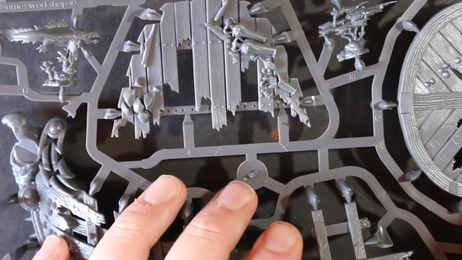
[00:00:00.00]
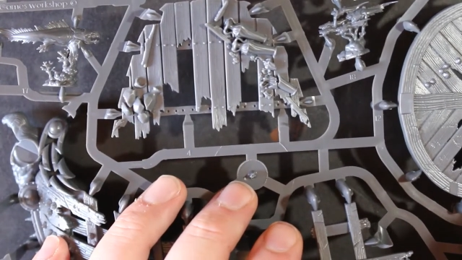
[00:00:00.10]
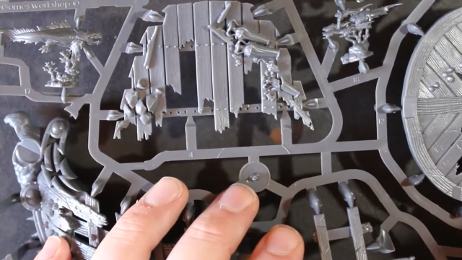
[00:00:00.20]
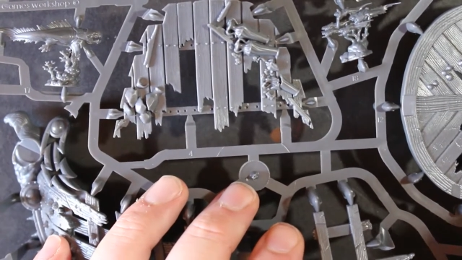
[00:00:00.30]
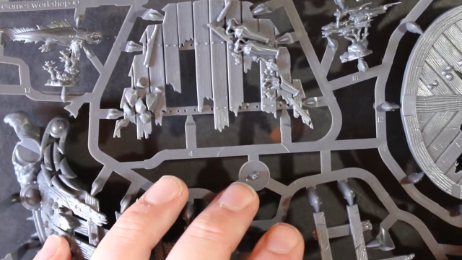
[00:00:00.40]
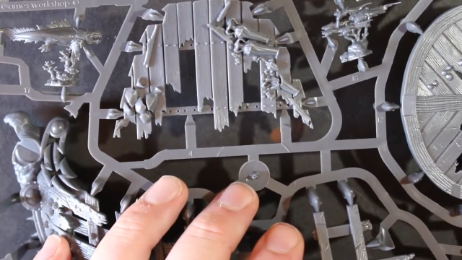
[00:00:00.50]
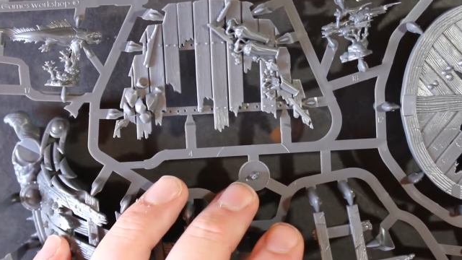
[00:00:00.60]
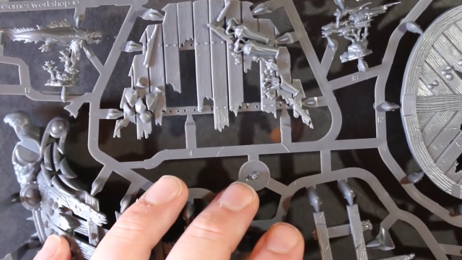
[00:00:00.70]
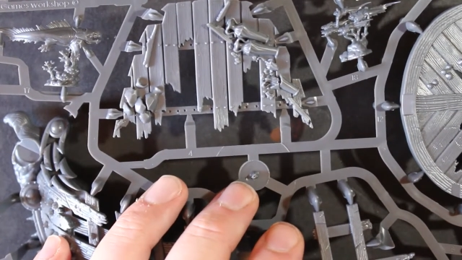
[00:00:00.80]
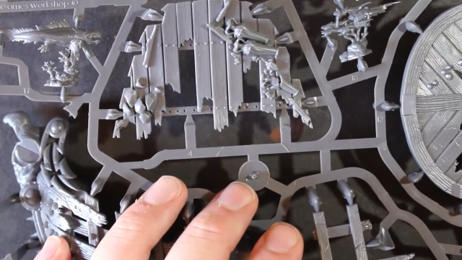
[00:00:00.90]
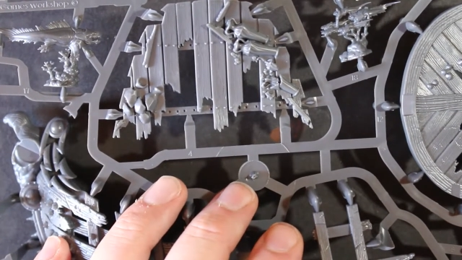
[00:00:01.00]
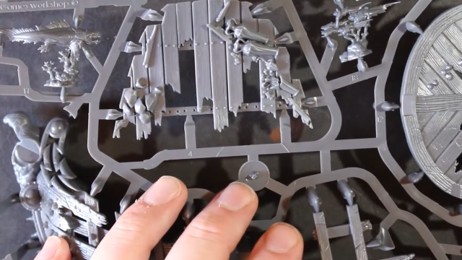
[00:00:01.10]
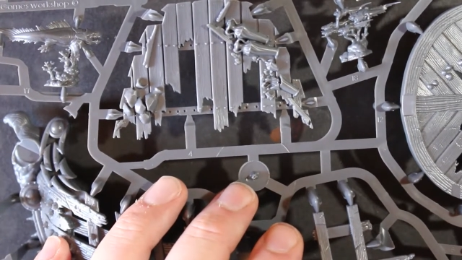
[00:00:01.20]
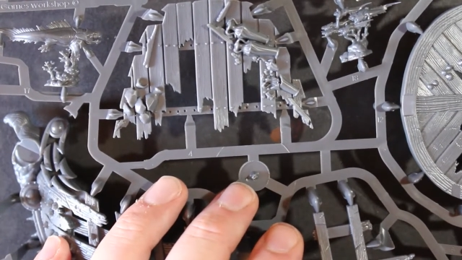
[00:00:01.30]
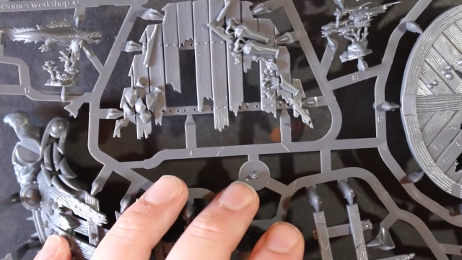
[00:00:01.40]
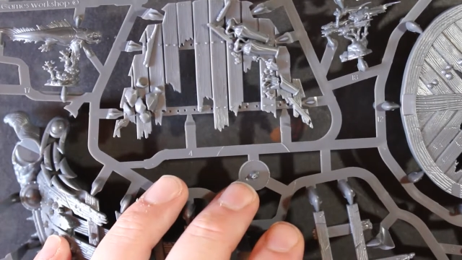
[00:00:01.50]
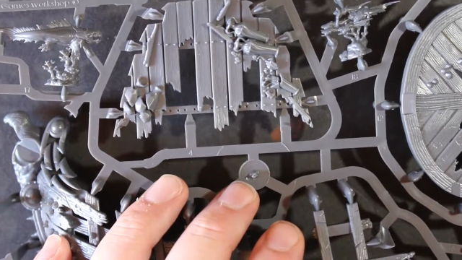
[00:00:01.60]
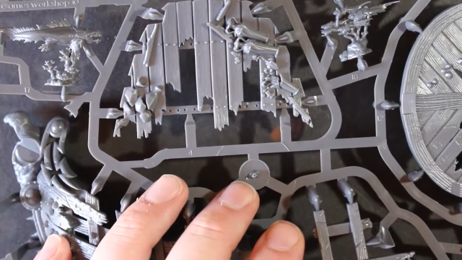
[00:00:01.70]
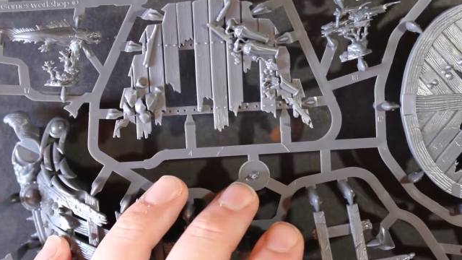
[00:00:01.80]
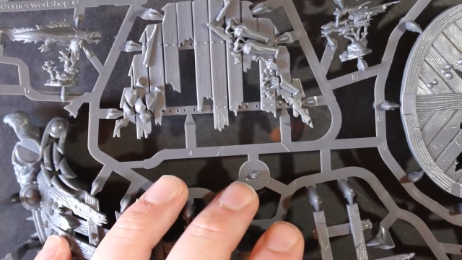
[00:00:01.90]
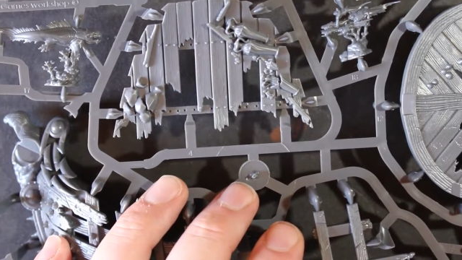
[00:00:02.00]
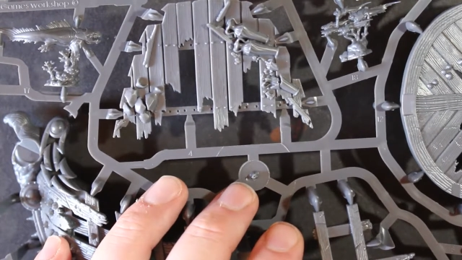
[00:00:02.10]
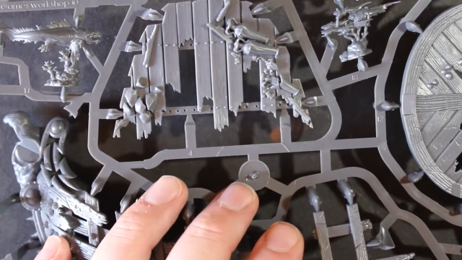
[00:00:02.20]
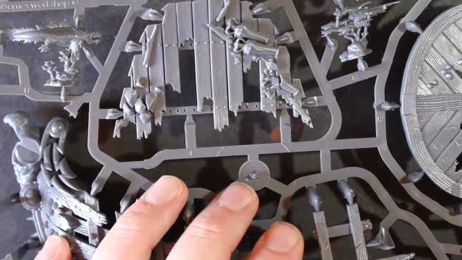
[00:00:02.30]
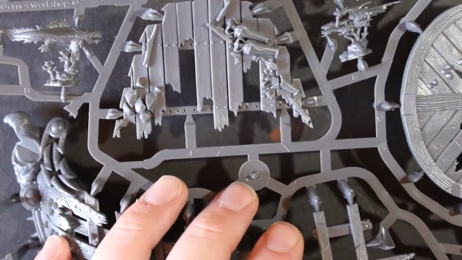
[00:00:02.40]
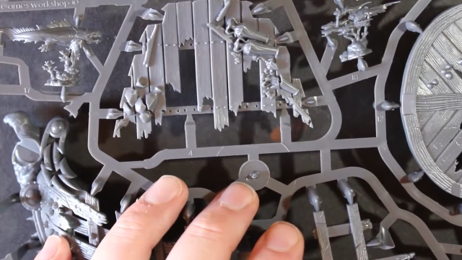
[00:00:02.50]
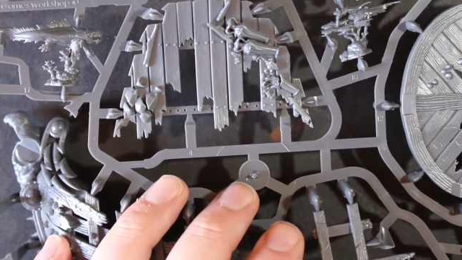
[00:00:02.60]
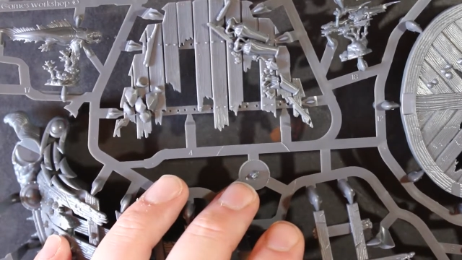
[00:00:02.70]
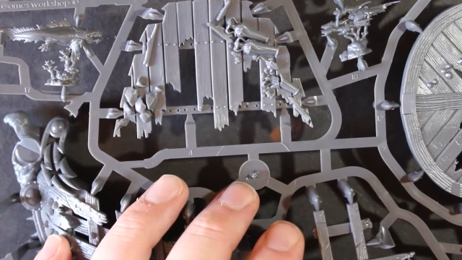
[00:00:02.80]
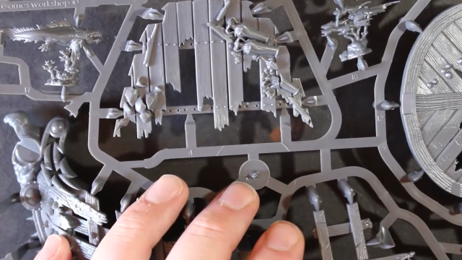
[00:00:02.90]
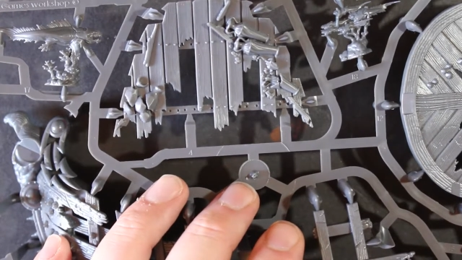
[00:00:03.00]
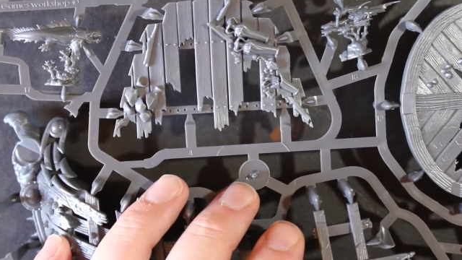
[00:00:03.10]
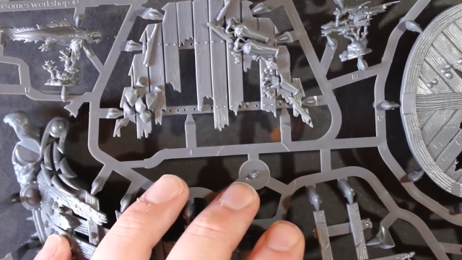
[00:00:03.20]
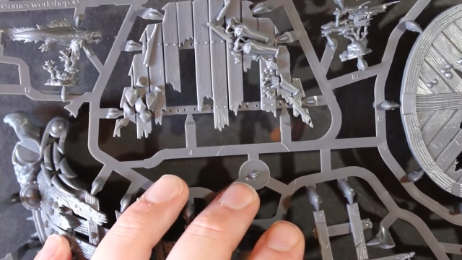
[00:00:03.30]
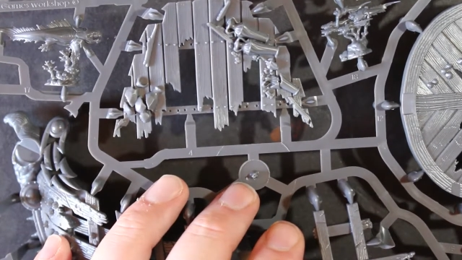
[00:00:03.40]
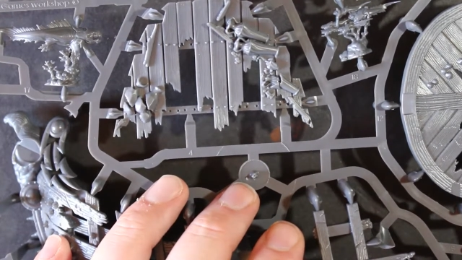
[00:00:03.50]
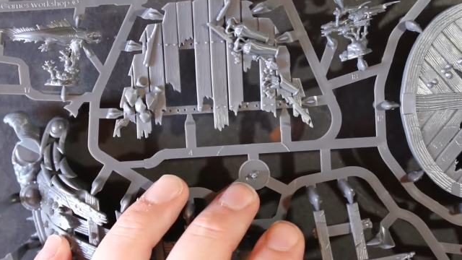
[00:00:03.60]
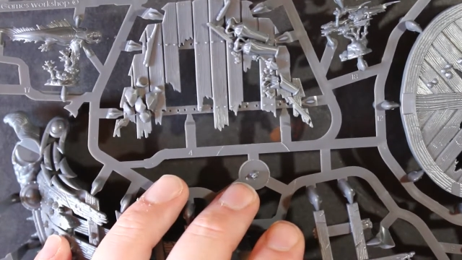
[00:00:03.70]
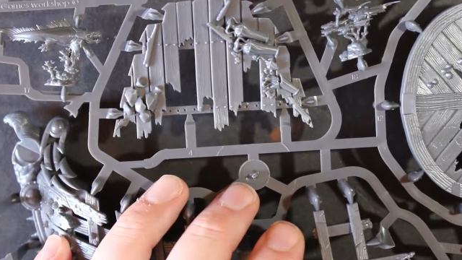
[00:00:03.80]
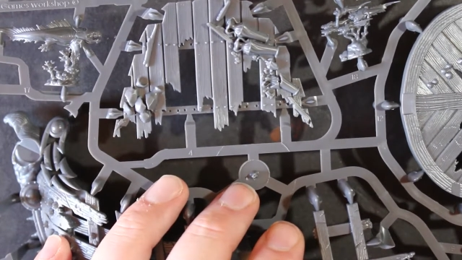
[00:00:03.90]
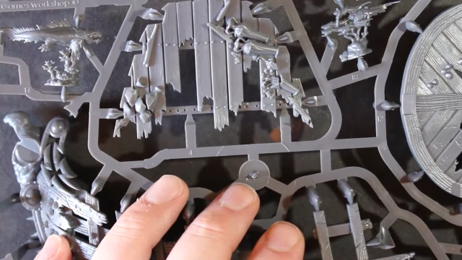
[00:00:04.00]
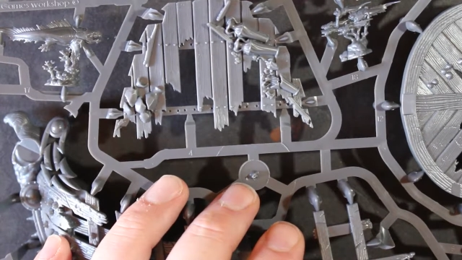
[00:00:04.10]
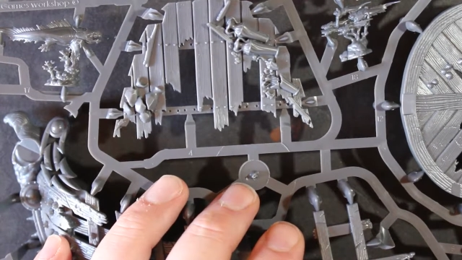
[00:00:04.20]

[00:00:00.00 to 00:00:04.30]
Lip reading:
Nobody's mouth can be seen.